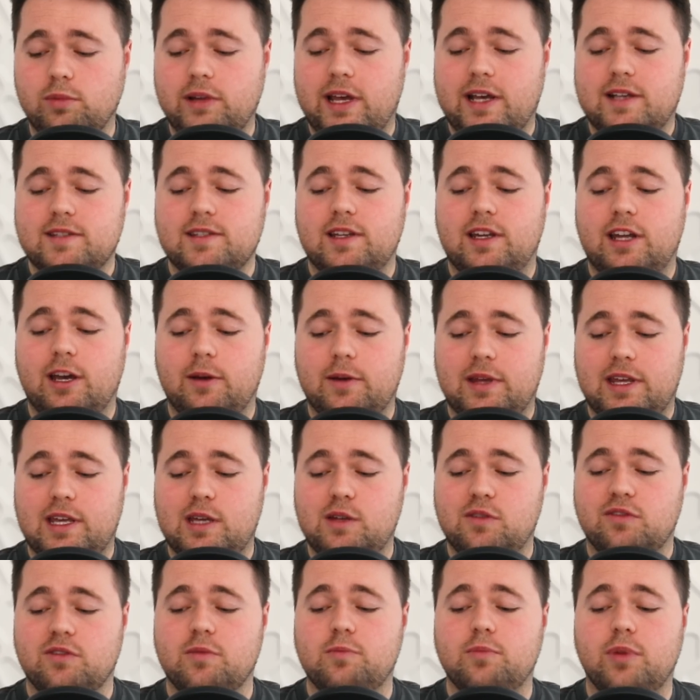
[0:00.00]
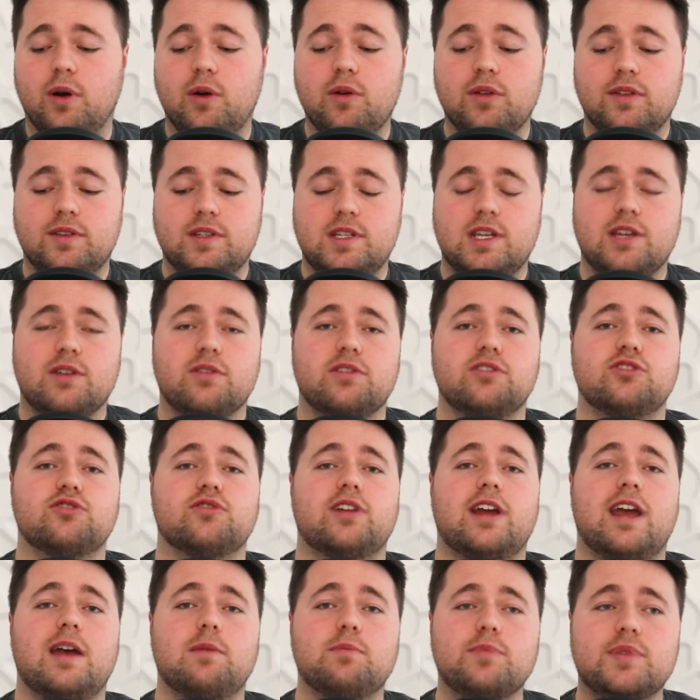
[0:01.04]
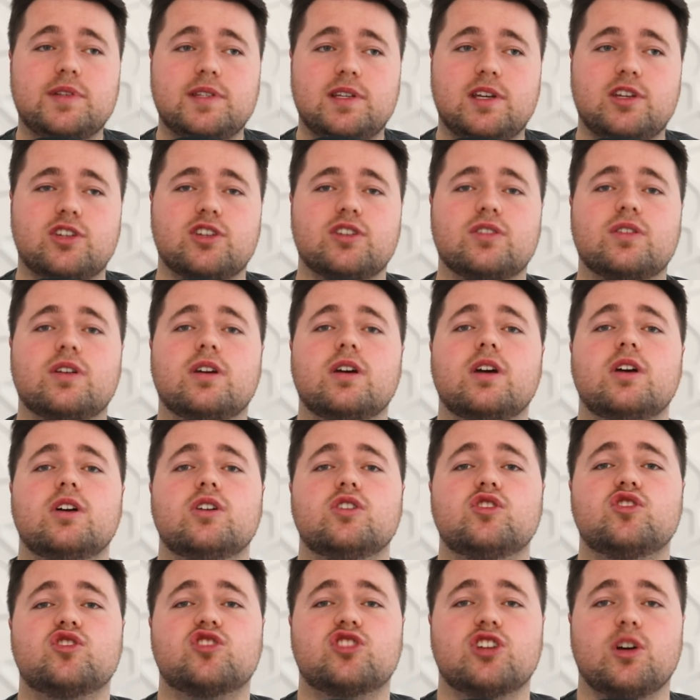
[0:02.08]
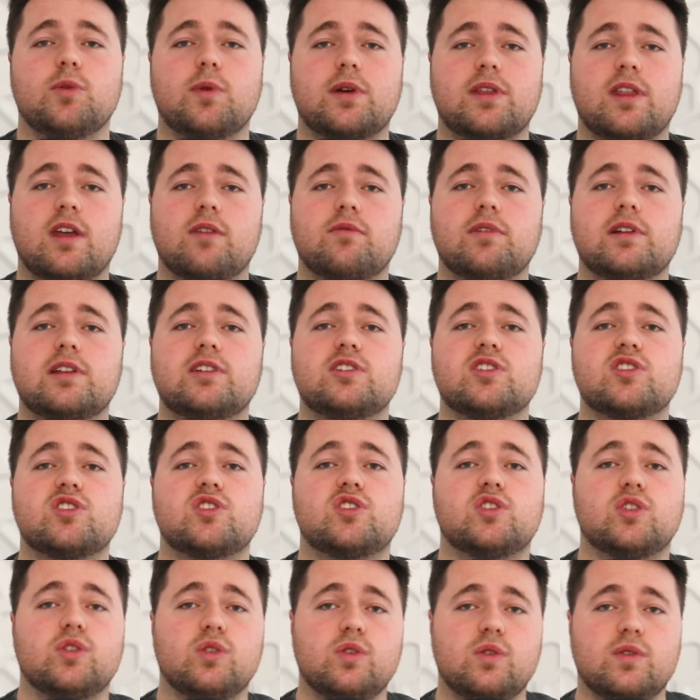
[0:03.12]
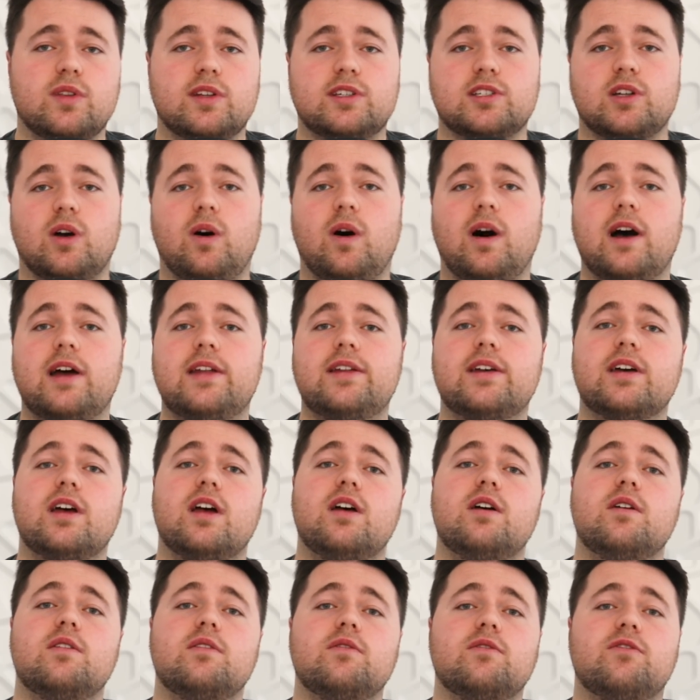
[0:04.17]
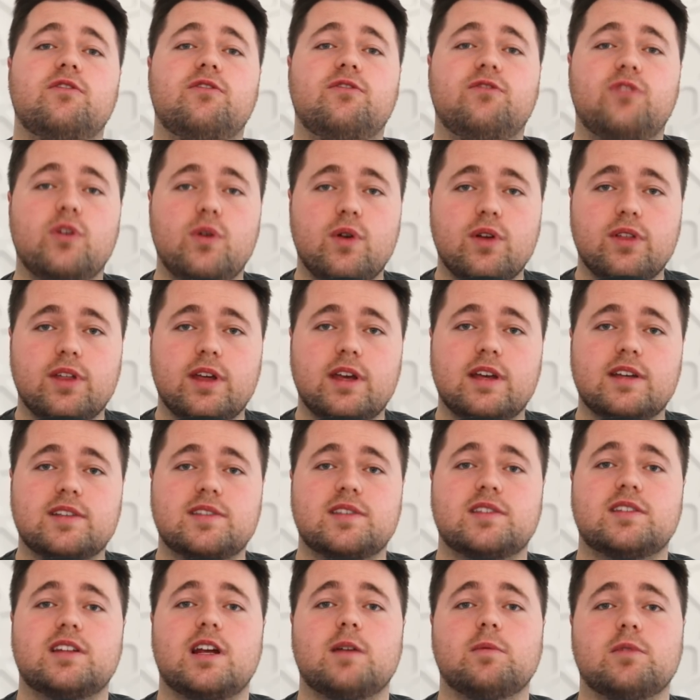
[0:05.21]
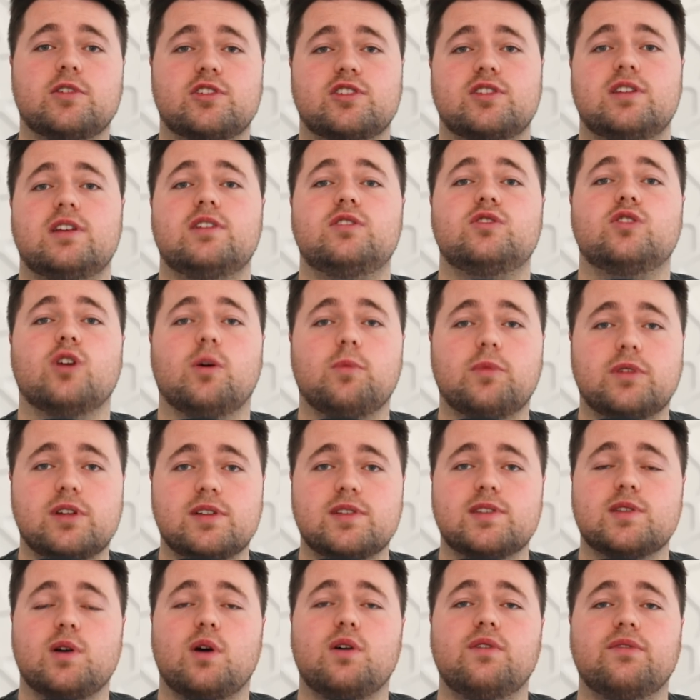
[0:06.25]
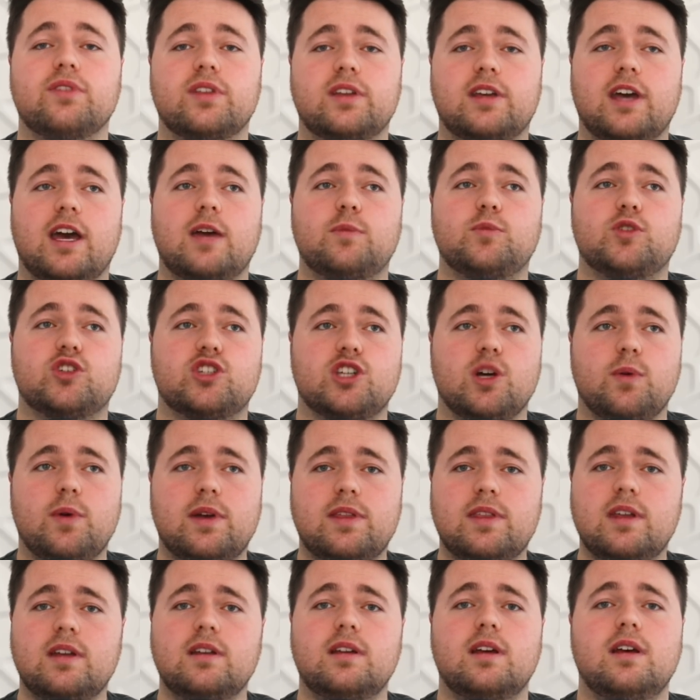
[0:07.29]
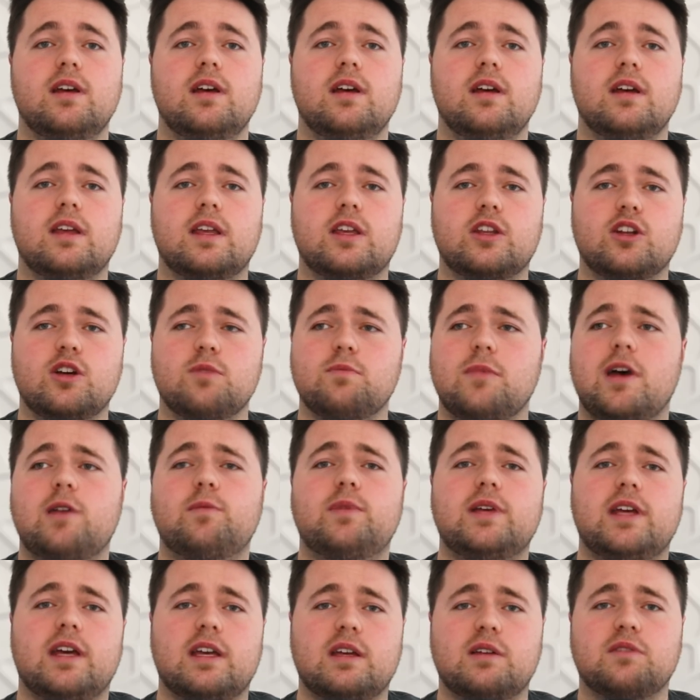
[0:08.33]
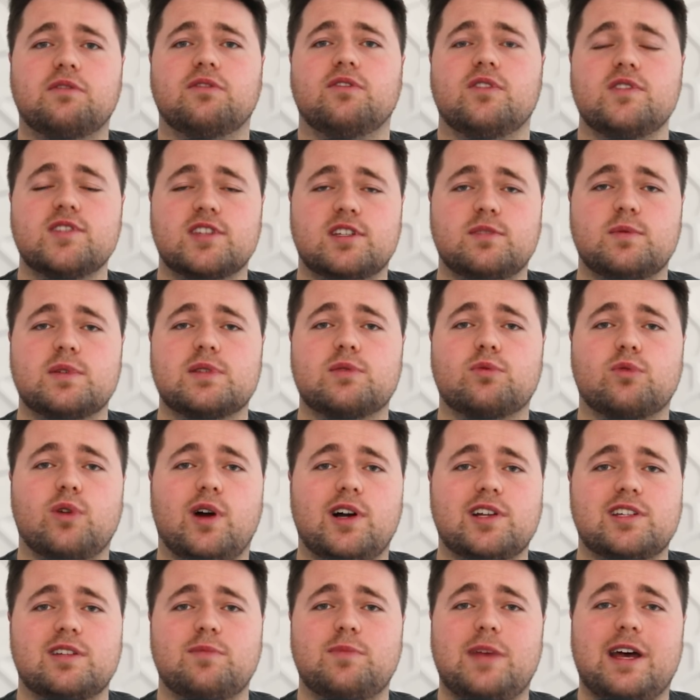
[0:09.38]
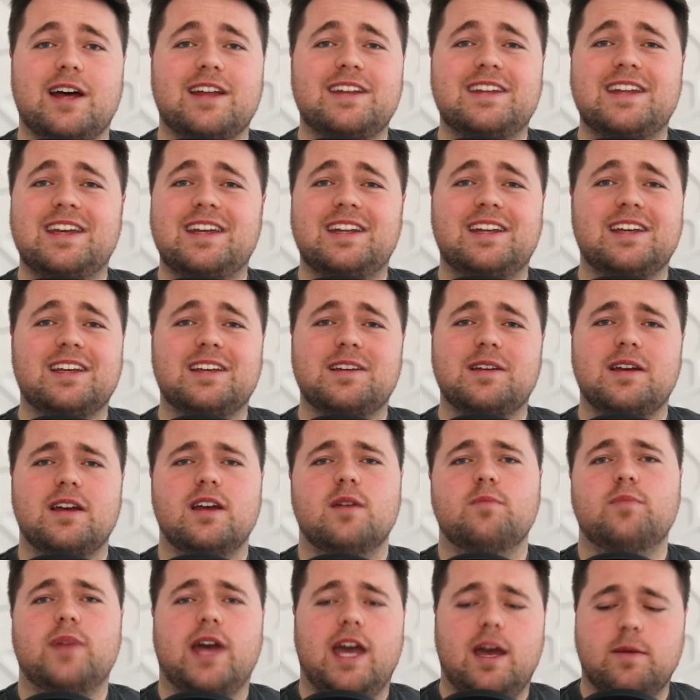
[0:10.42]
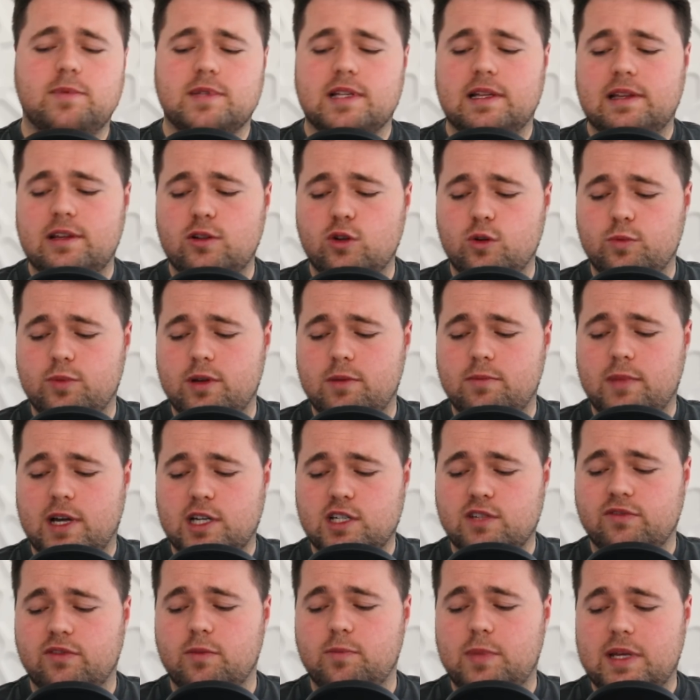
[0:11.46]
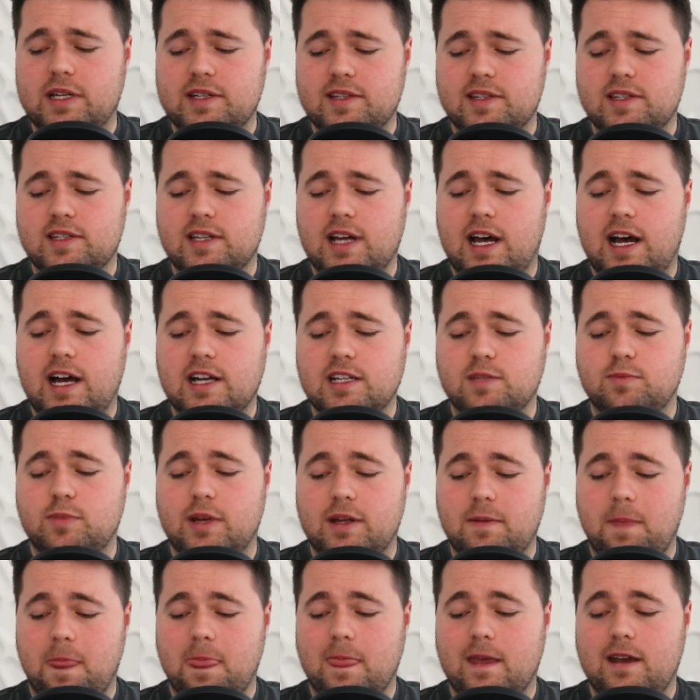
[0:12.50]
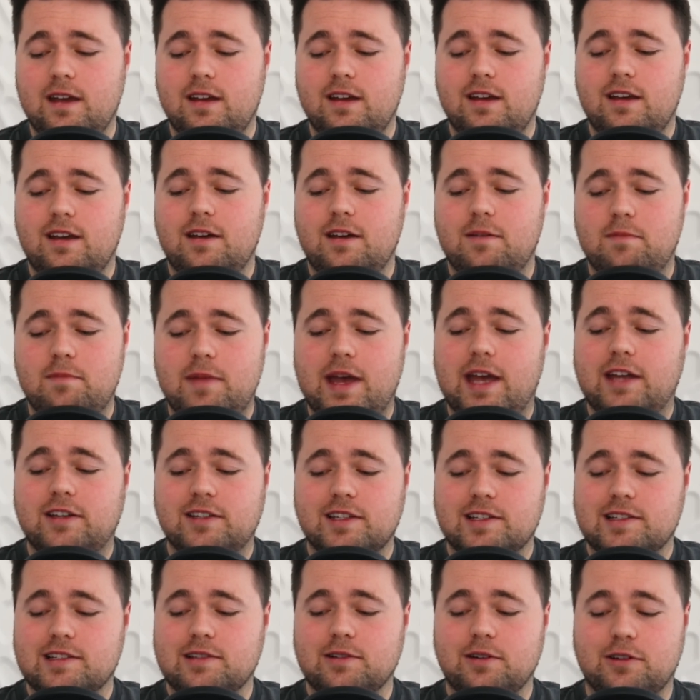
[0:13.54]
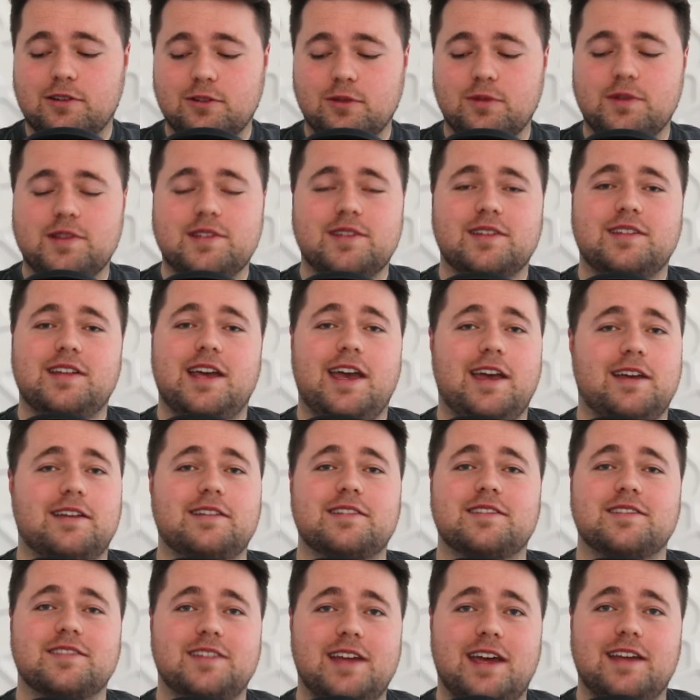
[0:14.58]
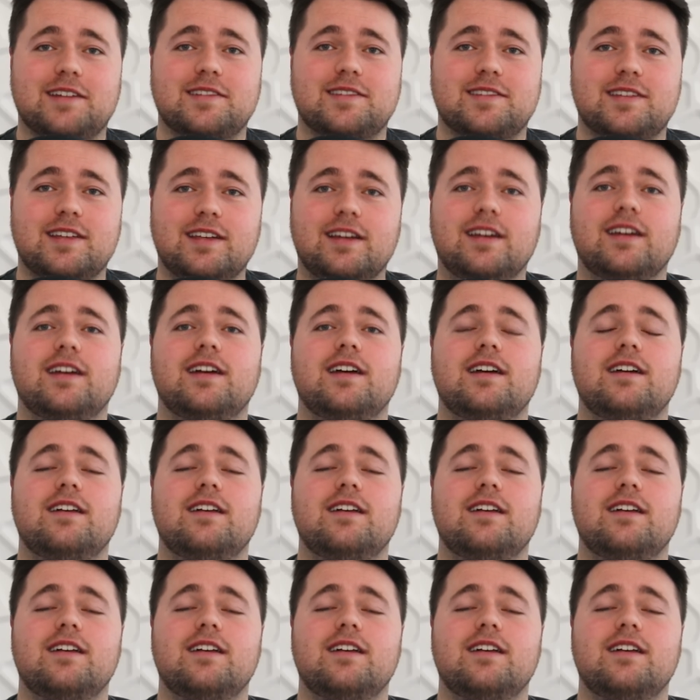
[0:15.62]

Blacks are now ahead for both territory and possession, showing they really just turn the tide, further establish their dominance over the game, showing that, you know, maybe Ian Foster was right about needing perhaps a little bit much of a better start, but man, just look at all these attacking stats.